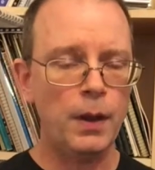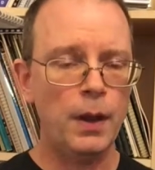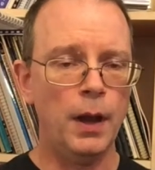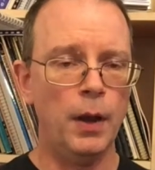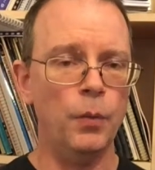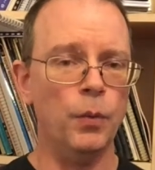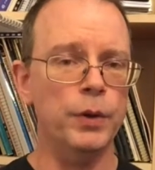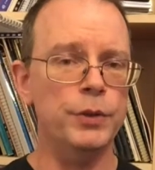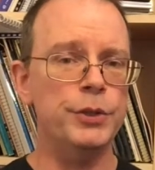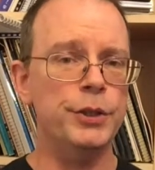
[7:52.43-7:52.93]
I
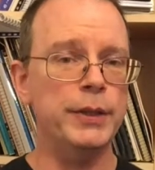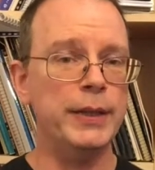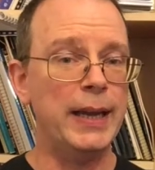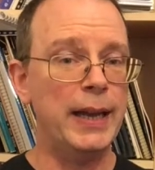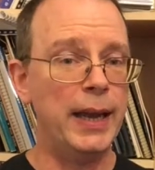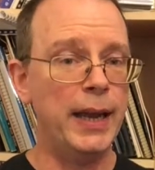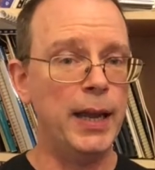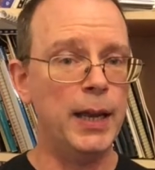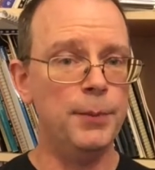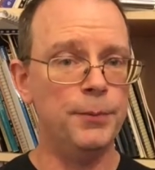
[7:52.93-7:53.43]
want you
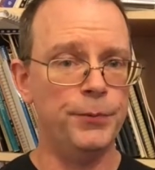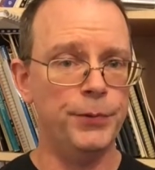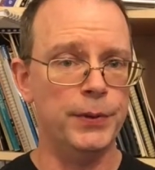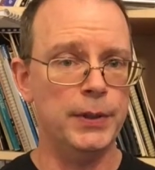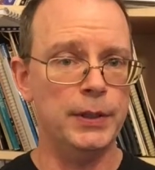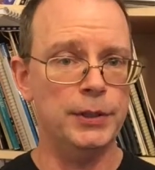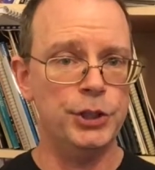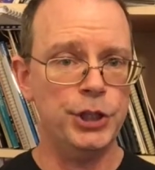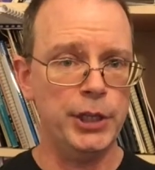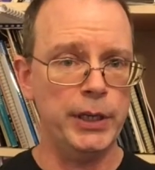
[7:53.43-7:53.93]
to aim for
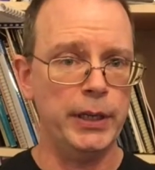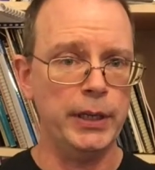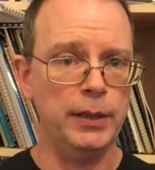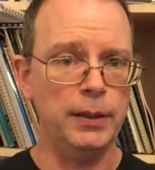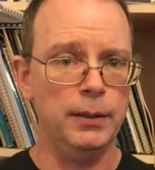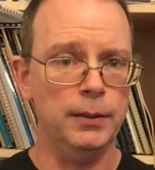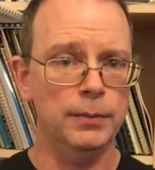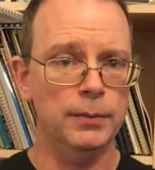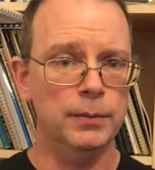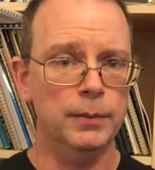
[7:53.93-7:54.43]
the G,